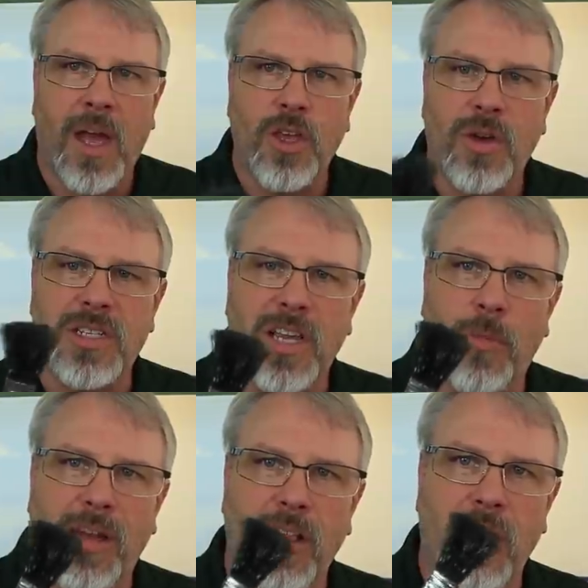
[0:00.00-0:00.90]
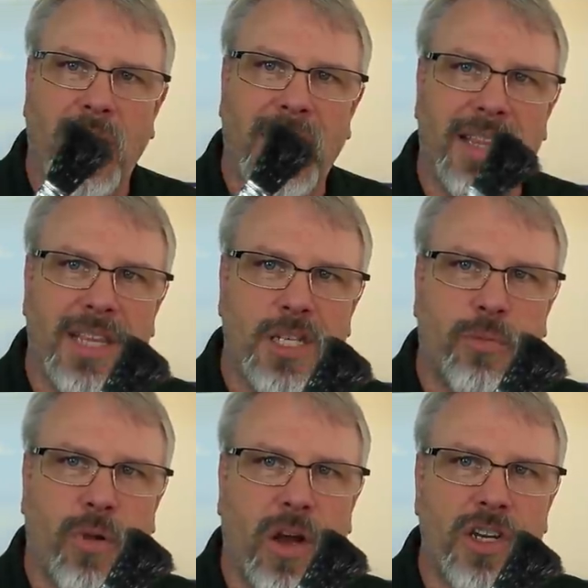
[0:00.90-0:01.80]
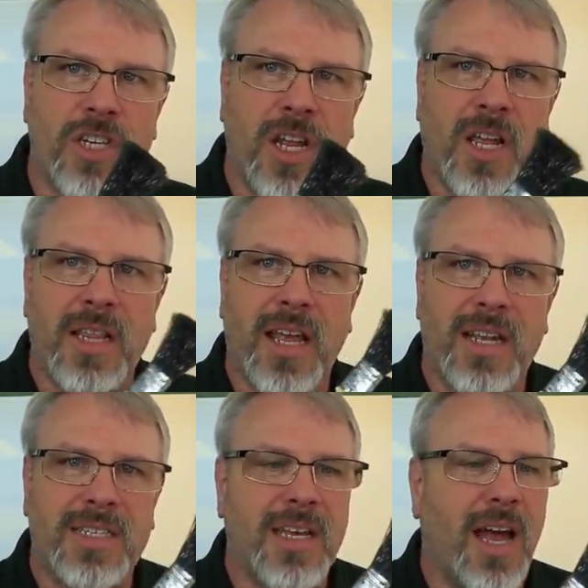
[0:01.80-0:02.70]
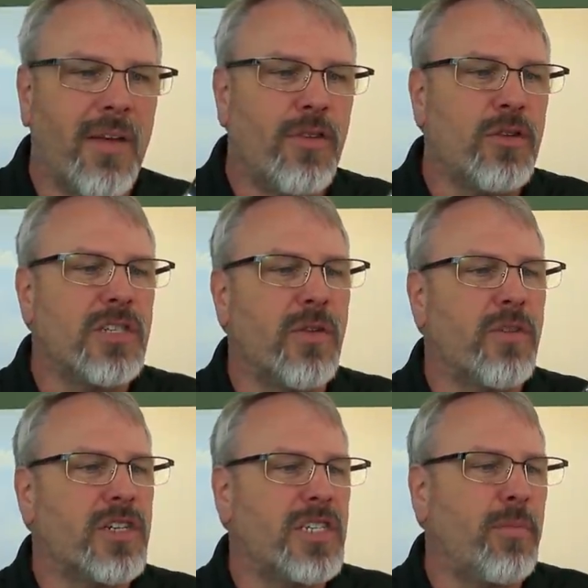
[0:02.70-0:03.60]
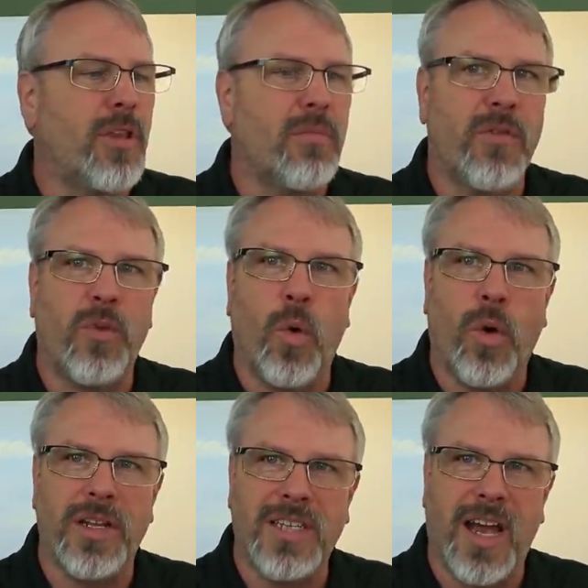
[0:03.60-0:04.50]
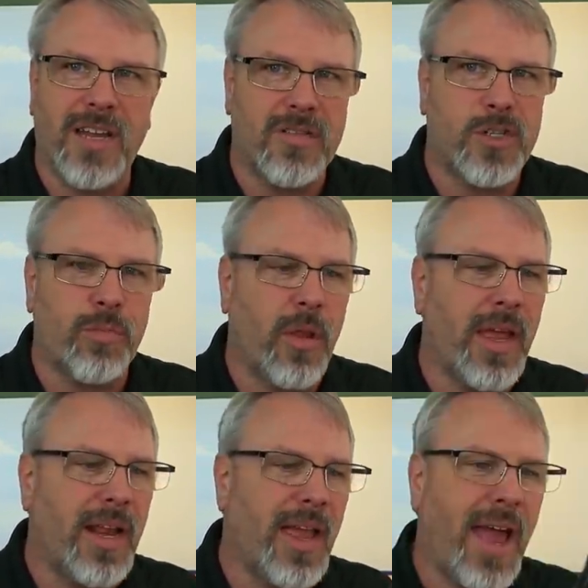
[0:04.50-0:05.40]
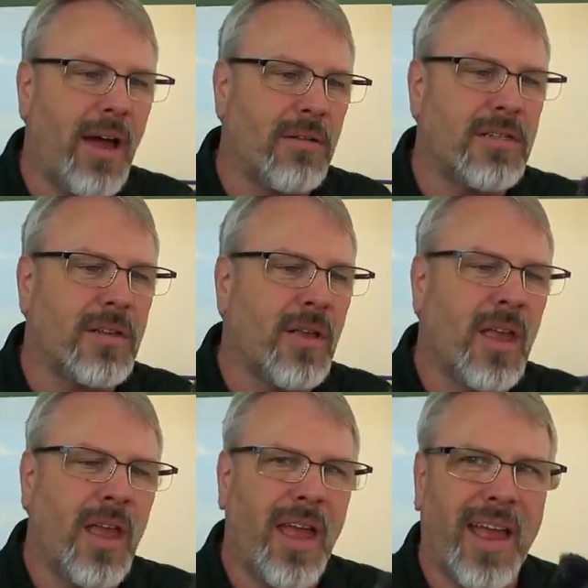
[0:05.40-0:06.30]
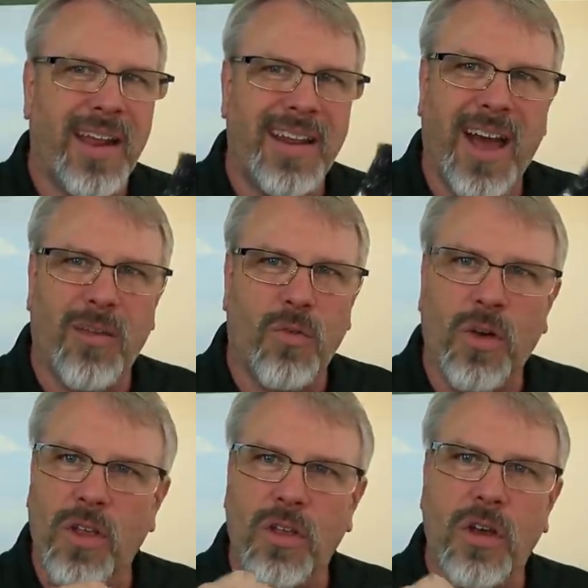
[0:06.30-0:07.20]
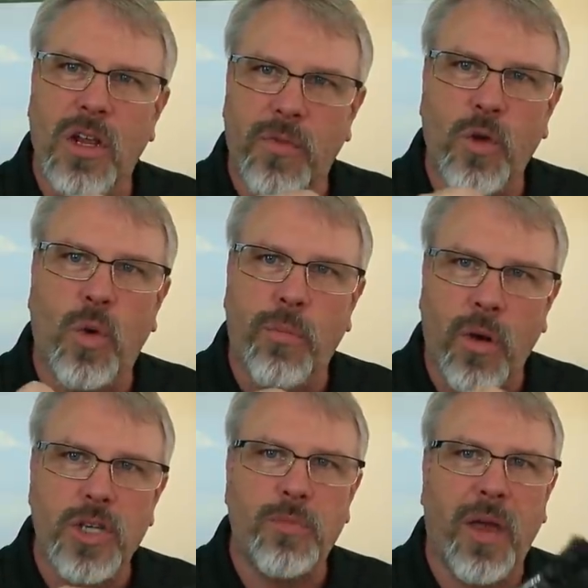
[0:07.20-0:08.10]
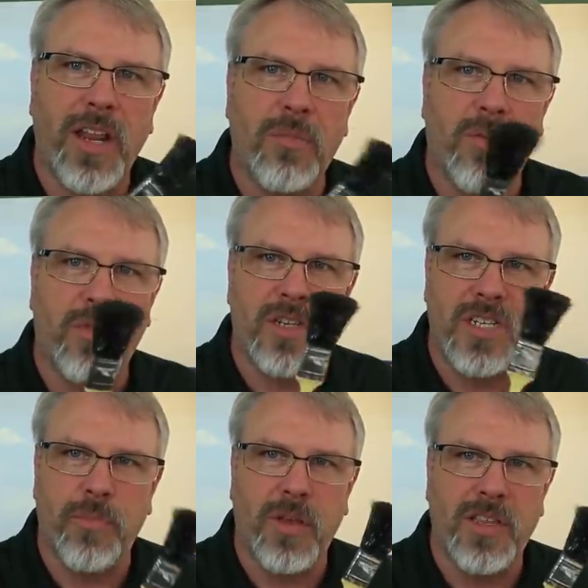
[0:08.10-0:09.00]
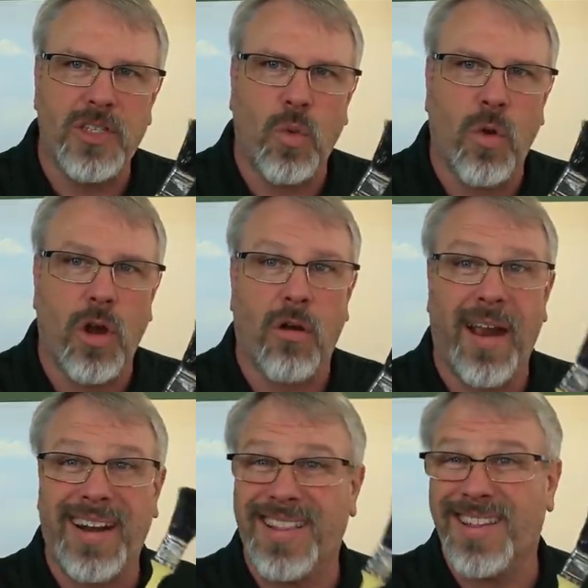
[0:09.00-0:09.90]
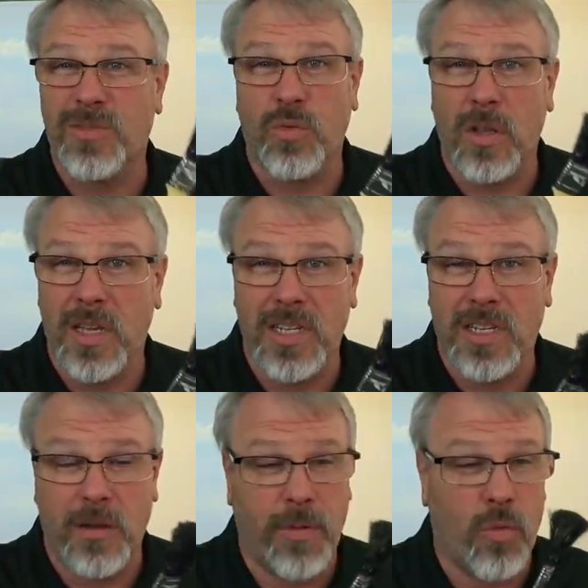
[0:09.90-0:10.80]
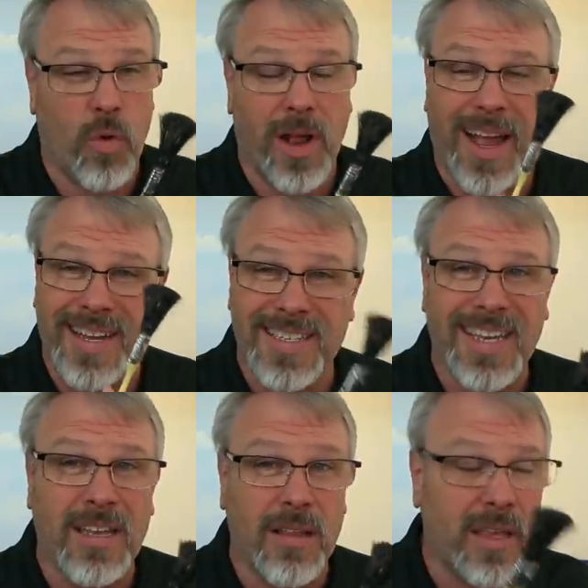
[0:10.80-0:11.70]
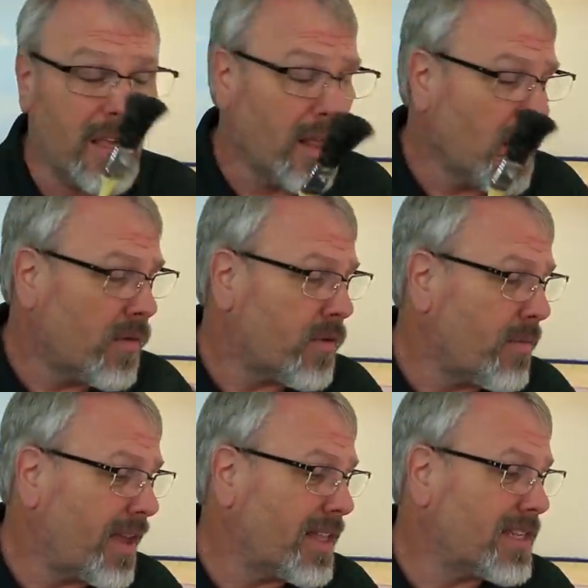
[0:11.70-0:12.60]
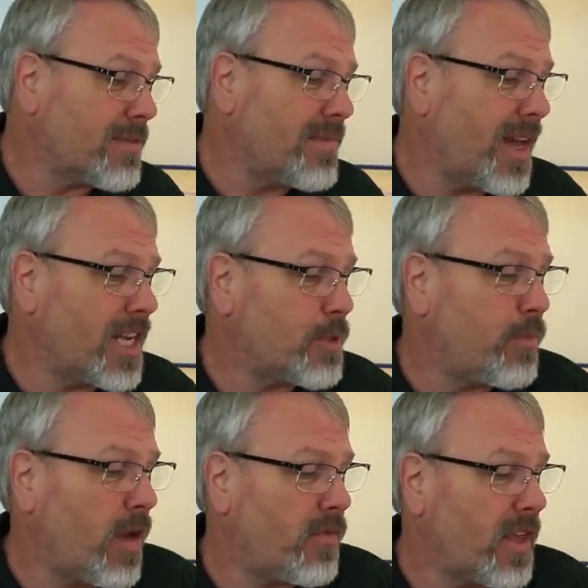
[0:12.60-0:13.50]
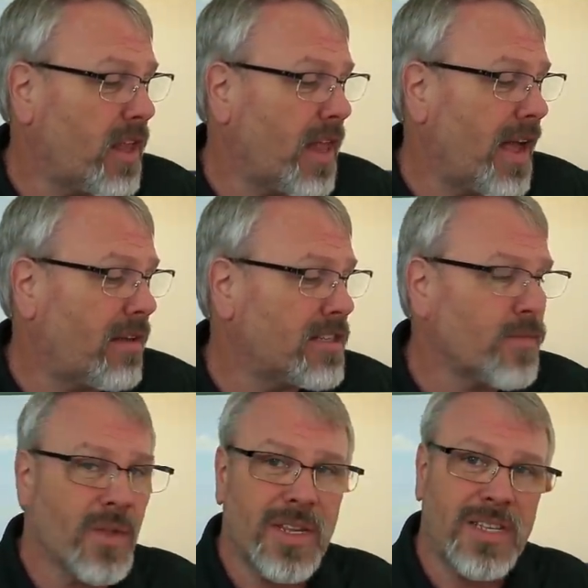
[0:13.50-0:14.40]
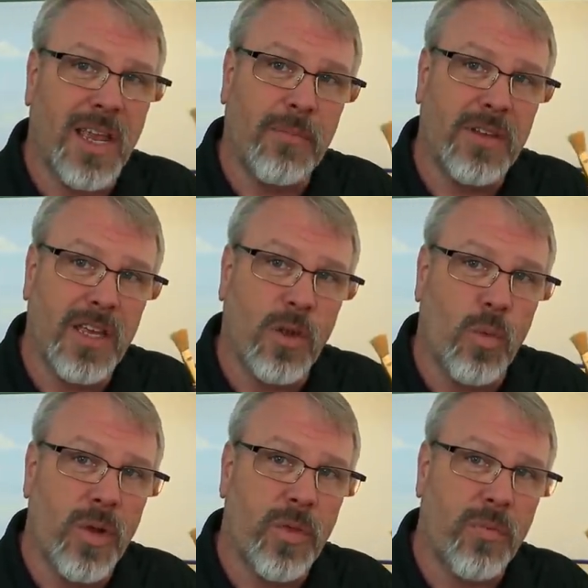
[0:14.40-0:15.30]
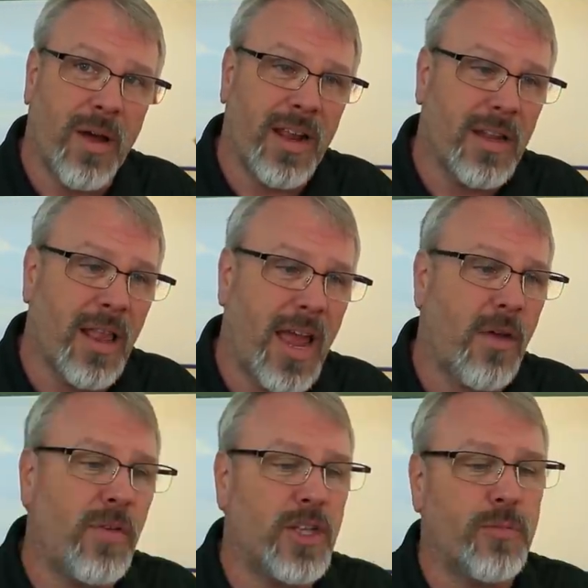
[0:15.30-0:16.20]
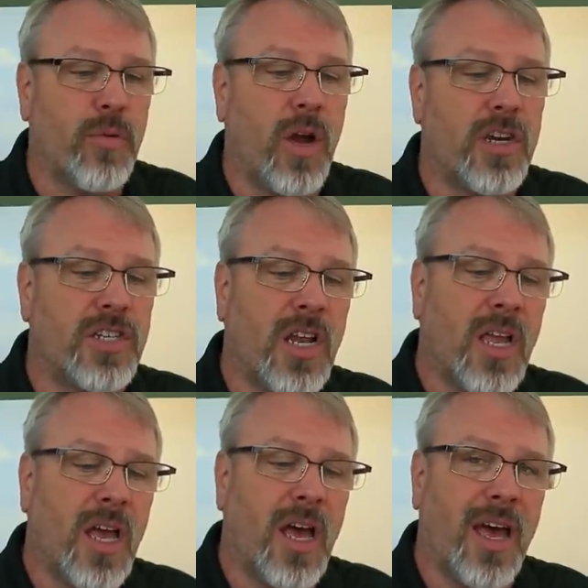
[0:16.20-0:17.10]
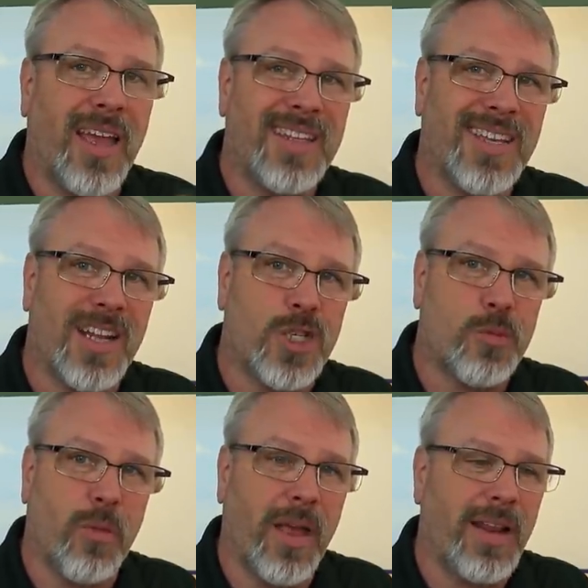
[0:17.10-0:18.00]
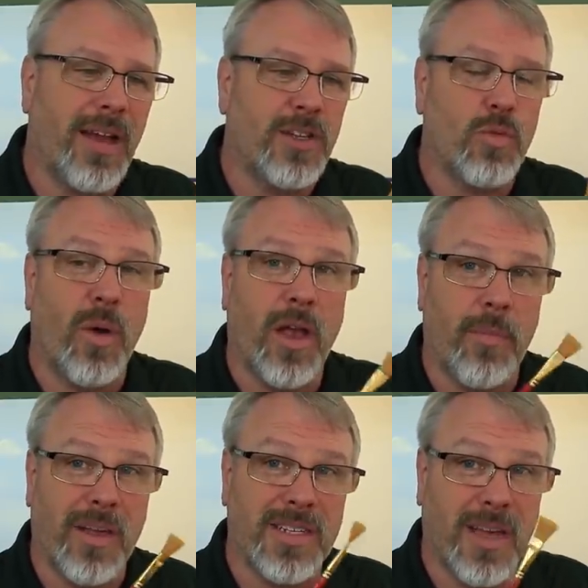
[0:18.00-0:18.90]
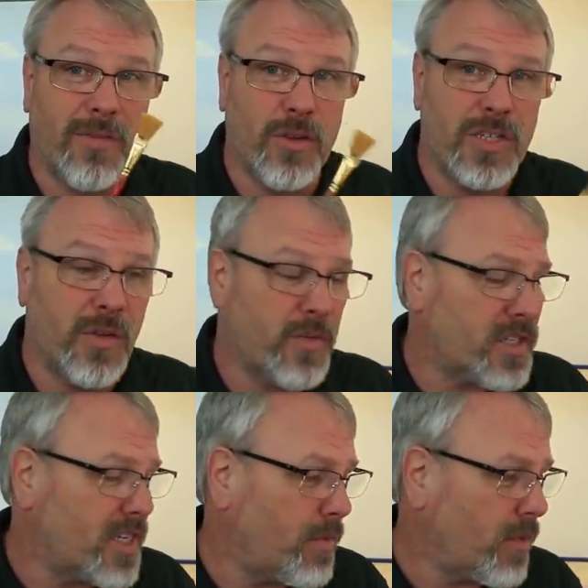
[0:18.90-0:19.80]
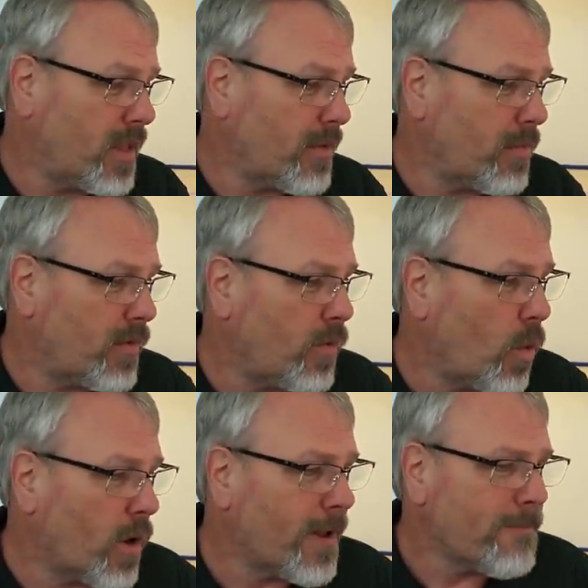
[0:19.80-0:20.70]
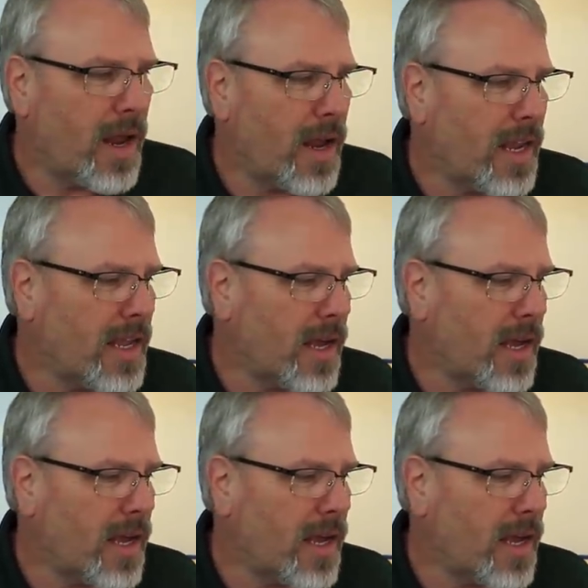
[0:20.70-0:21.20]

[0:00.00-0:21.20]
You can tell by looking at this brush that I've used it for stippling before. It's kind of splayed out and not real good if you were brush painting, but for stippling this will work great, and this really is going to work ideally for making some nice puffy clouds. Same deal with my little 1/2-inch brush. It's kind of splayed out as well because I've used it for stippling before. I'm